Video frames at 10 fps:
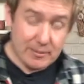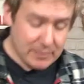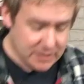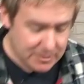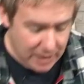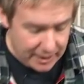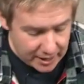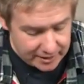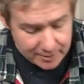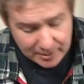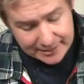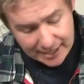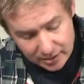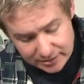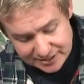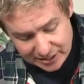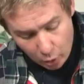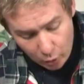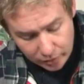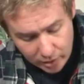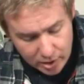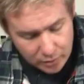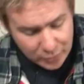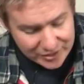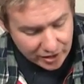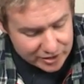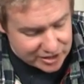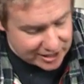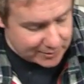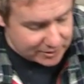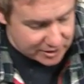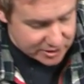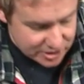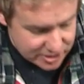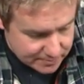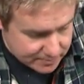a business plan out of that. But anyhow, let's get on with our chili. We're going to just